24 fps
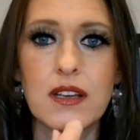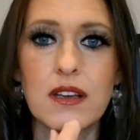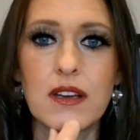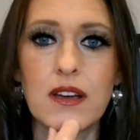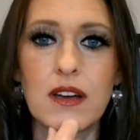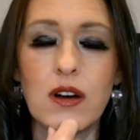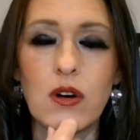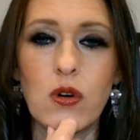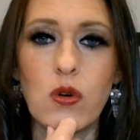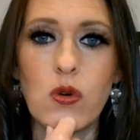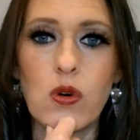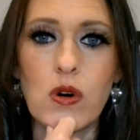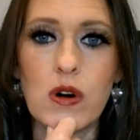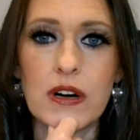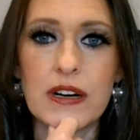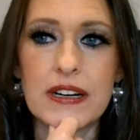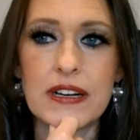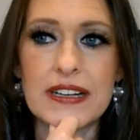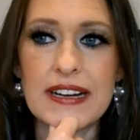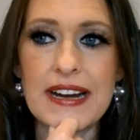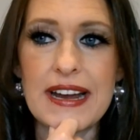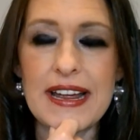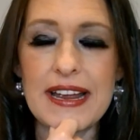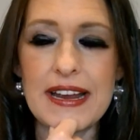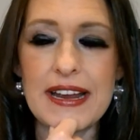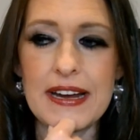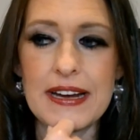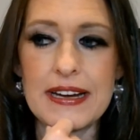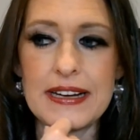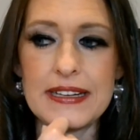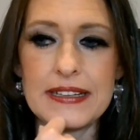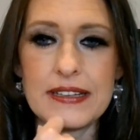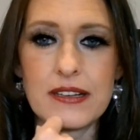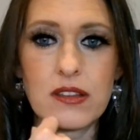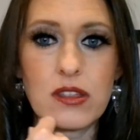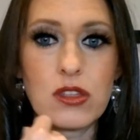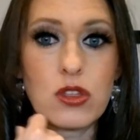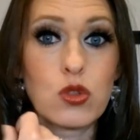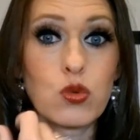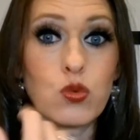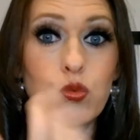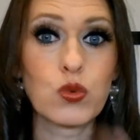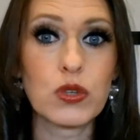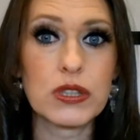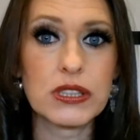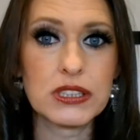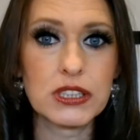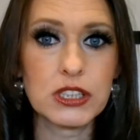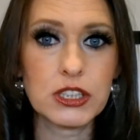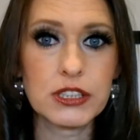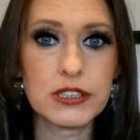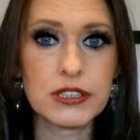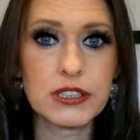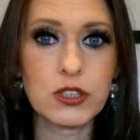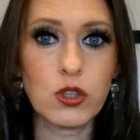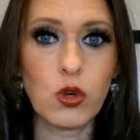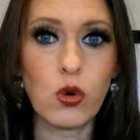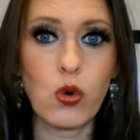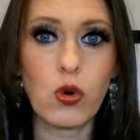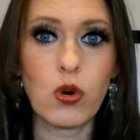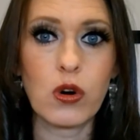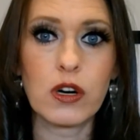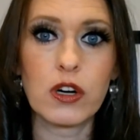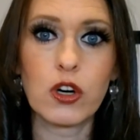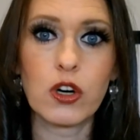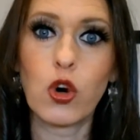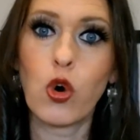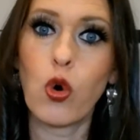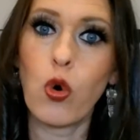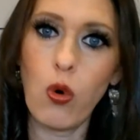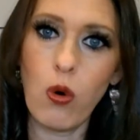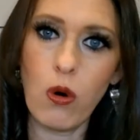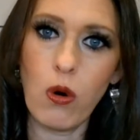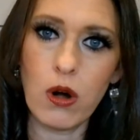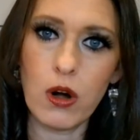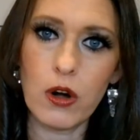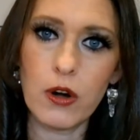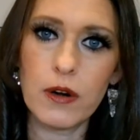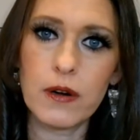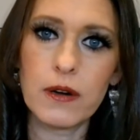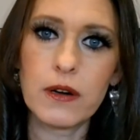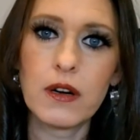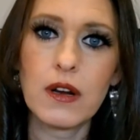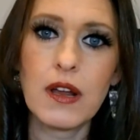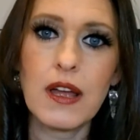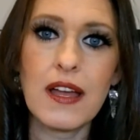or a thriller or horror